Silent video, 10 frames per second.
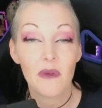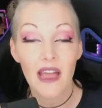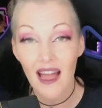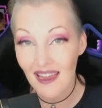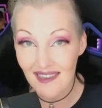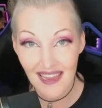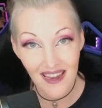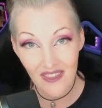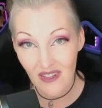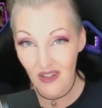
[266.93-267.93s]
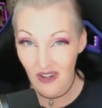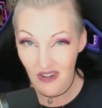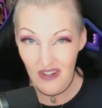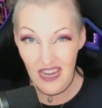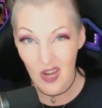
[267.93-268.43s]
My eyes get a little
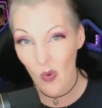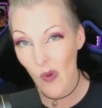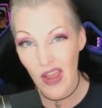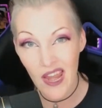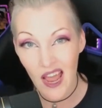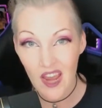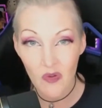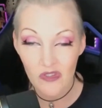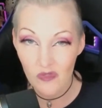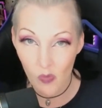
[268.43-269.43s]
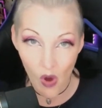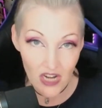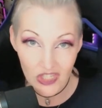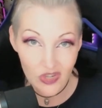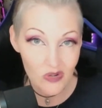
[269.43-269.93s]
hurty when I
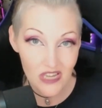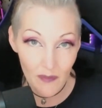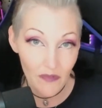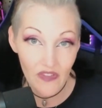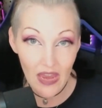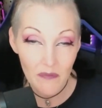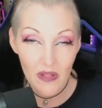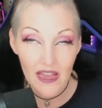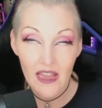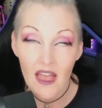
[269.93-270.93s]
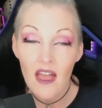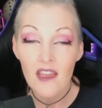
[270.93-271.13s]
watch certain type of gameplay.